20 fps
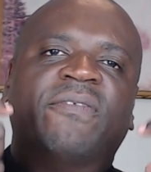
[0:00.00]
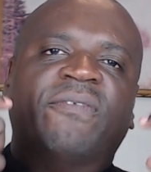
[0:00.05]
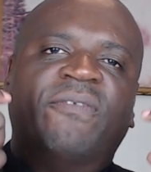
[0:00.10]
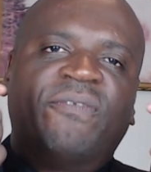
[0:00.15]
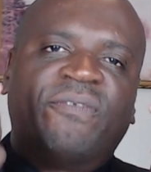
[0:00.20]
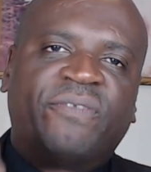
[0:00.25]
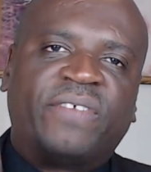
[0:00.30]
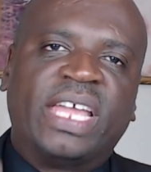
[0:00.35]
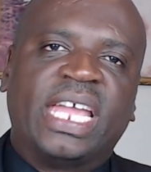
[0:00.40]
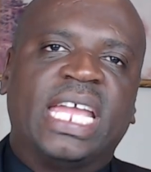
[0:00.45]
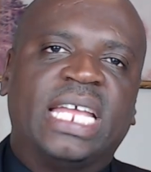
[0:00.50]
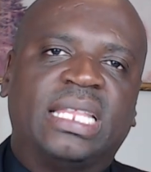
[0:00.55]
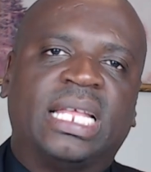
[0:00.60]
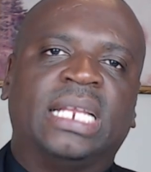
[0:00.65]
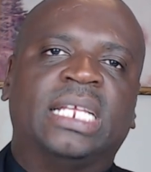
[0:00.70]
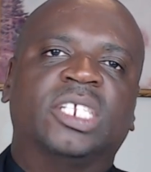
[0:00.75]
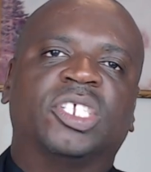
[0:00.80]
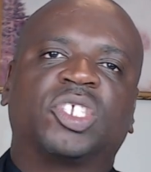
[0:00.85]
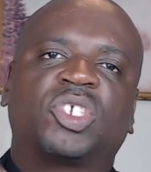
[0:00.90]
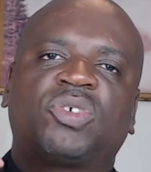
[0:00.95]
faith that
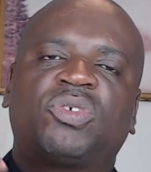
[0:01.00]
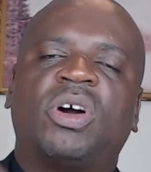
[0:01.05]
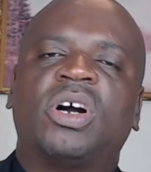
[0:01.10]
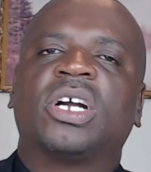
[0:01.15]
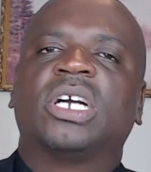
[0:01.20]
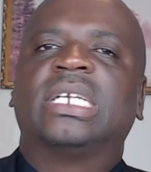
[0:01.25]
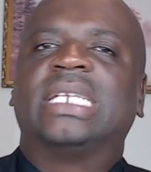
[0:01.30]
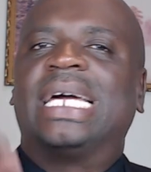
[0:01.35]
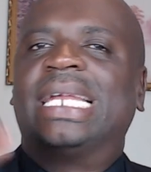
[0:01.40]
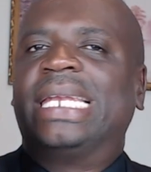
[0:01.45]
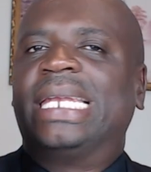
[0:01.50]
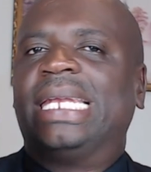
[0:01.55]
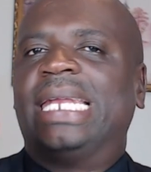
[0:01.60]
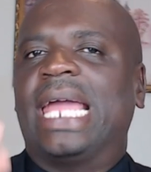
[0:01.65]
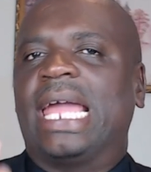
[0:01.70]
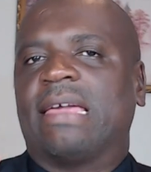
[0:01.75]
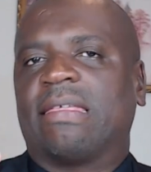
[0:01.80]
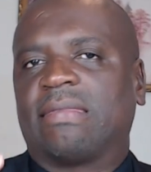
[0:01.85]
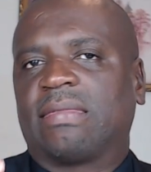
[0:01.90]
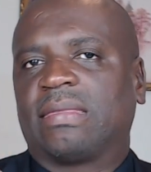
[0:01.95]
is stronger than
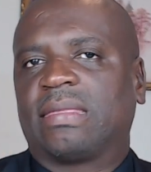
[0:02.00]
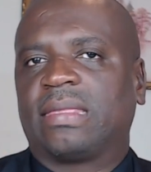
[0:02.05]
death."